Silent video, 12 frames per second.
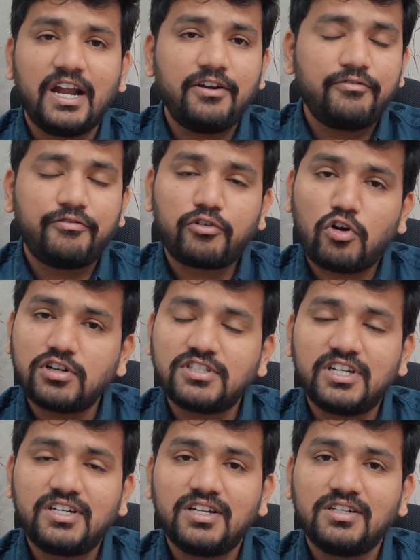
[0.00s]
and fraud
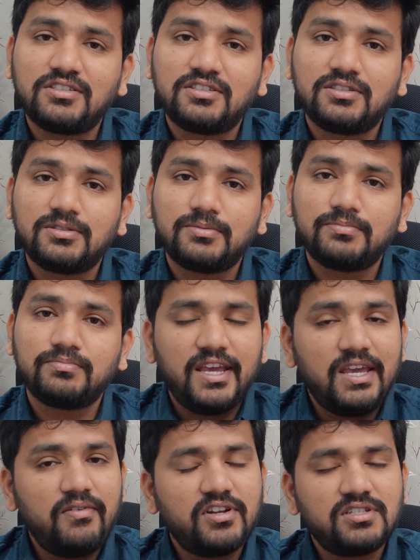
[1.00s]
signals,
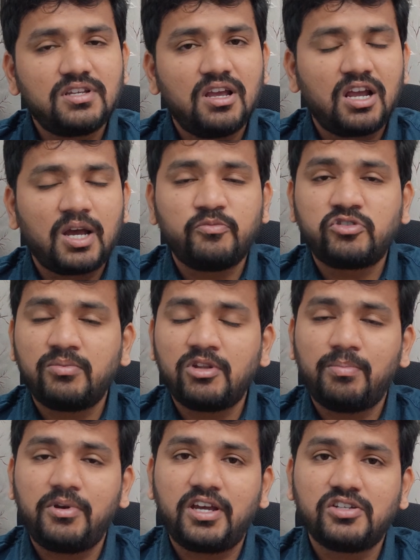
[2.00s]
events come from
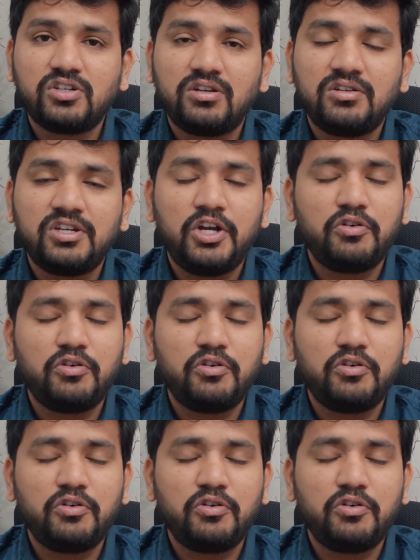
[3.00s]
the application